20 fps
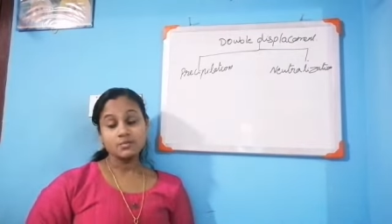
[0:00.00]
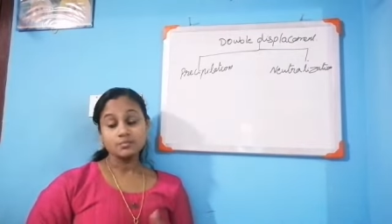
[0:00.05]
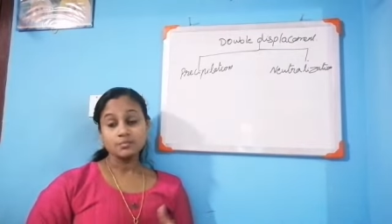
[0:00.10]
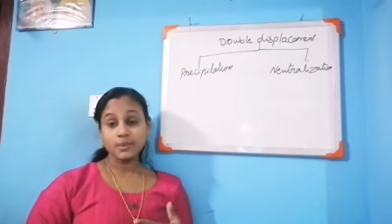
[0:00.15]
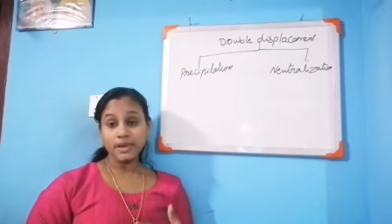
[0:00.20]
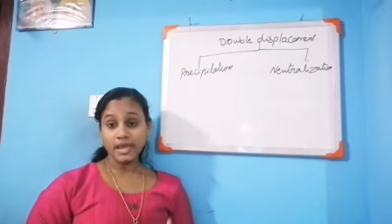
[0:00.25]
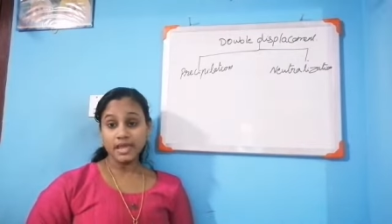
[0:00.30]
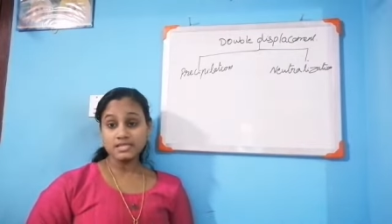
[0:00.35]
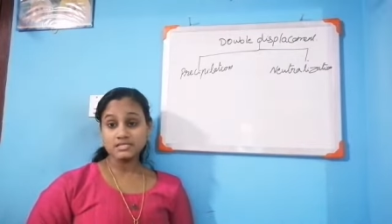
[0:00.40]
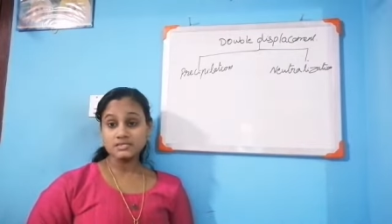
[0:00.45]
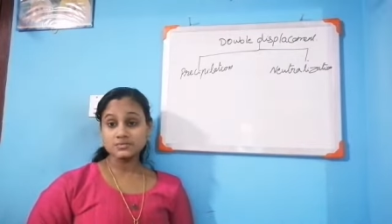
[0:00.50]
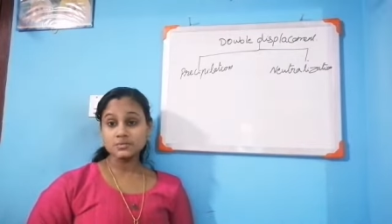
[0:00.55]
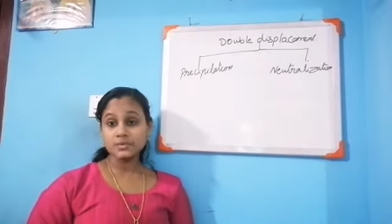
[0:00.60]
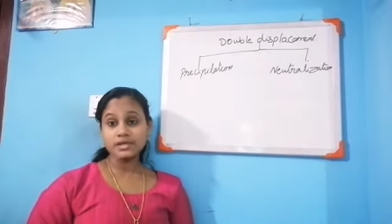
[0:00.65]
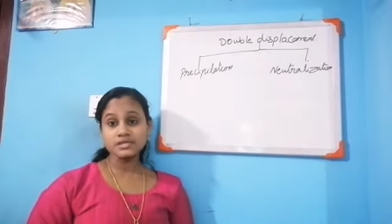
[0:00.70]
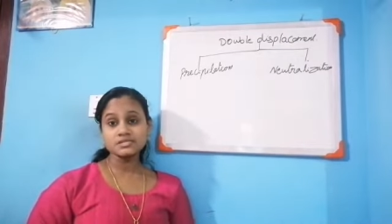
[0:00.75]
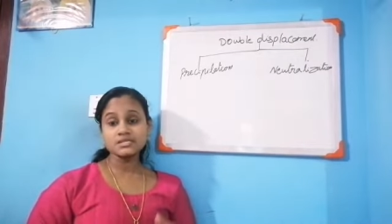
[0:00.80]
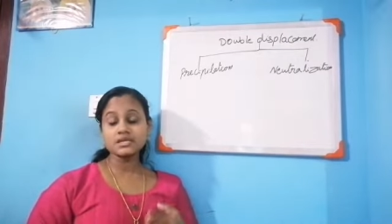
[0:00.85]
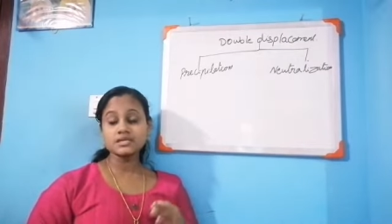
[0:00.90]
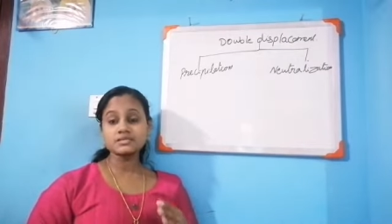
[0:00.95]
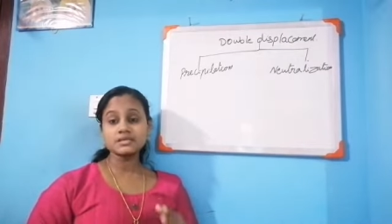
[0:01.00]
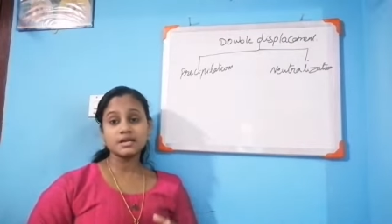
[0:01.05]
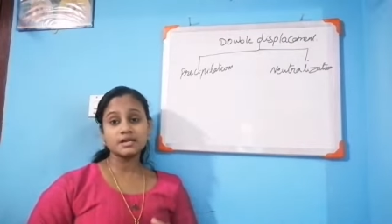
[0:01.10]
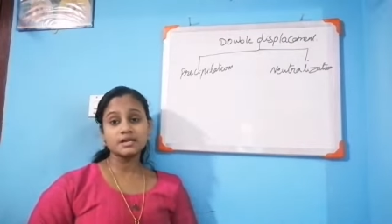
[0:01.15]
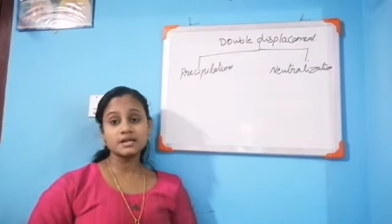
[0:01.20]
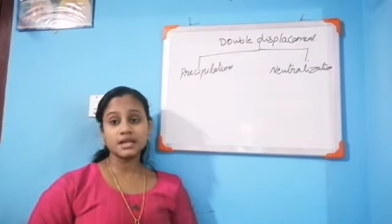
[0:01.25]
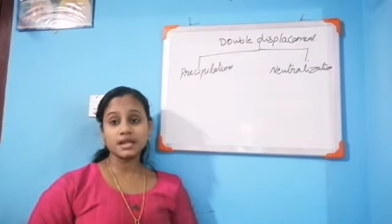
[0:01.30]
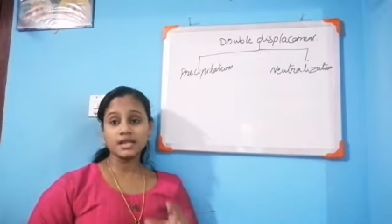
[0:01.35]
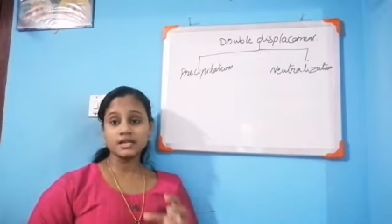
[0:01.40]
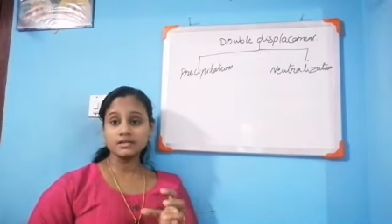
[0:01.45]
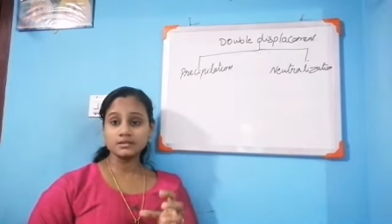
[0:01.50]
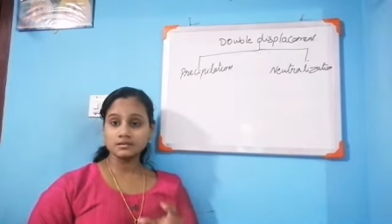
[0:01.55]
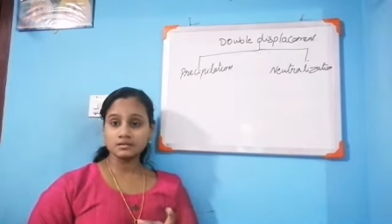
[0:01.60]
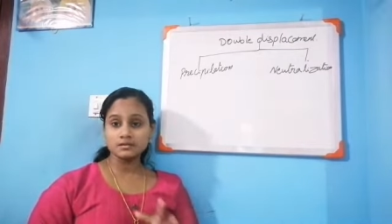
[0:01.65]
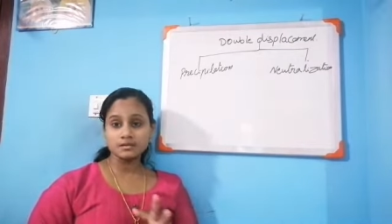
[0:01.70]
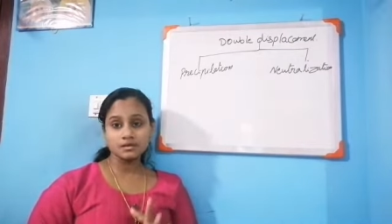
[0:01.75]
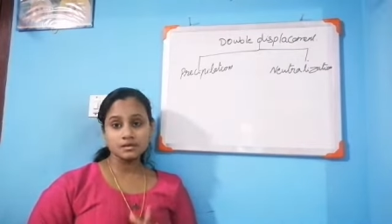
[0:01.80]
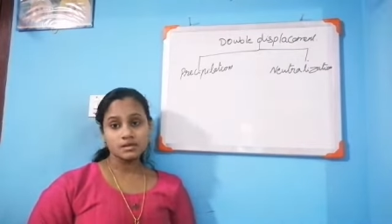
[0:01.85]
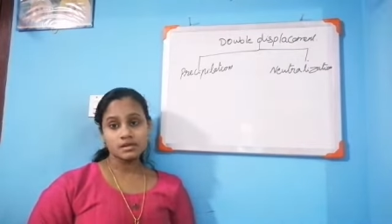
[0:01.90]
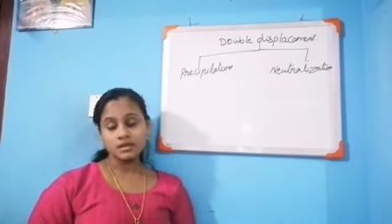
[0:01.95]
Base means it contains
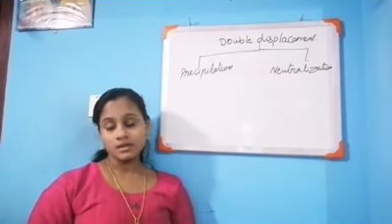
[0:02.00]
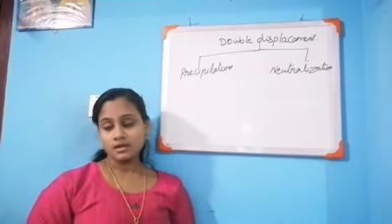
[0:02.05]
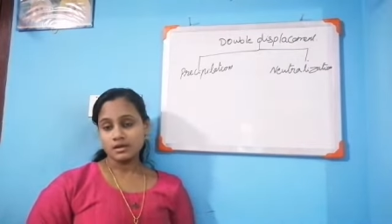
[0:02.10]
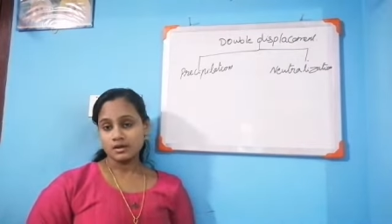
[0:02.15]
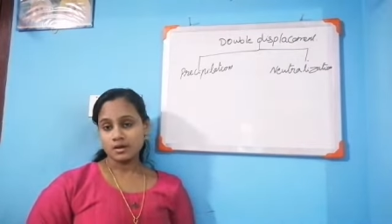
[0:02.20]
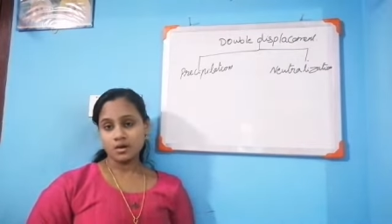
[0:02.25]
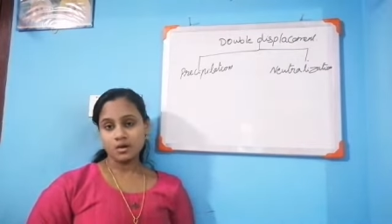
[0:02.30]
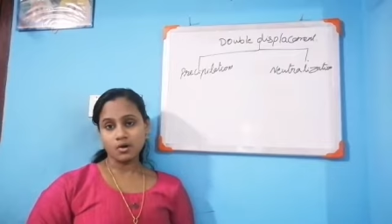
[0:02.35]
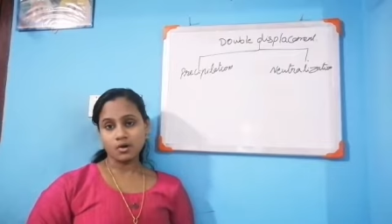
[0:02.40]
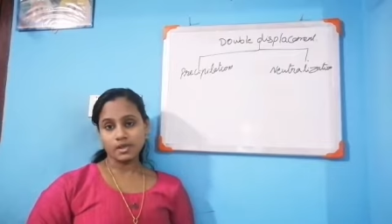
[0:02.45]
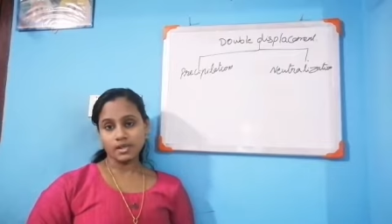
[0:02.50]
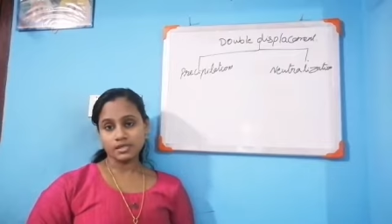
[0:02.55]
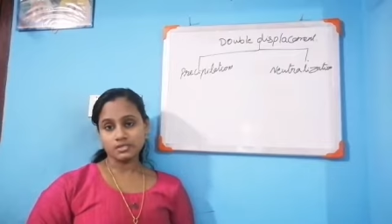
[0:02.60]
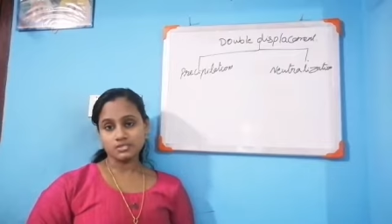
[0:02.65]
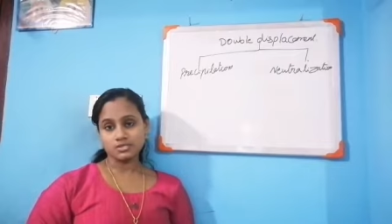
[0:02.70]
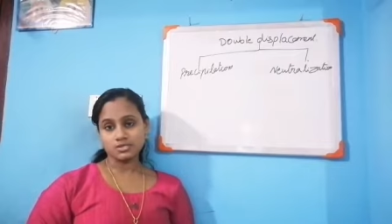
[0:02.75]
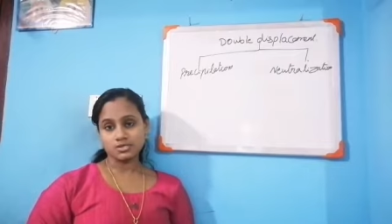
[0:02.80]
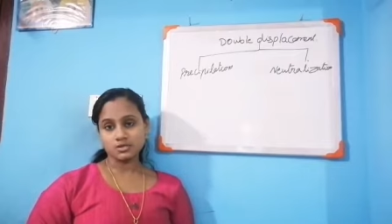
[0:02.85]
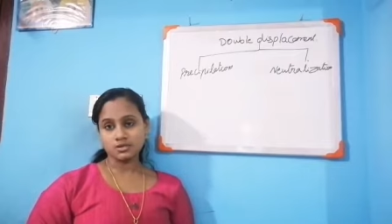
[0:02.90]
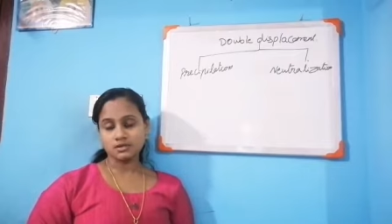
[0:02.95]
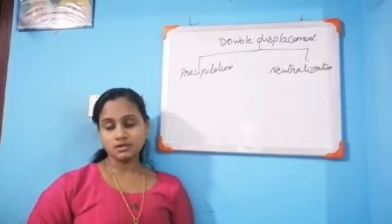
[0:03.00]
OH.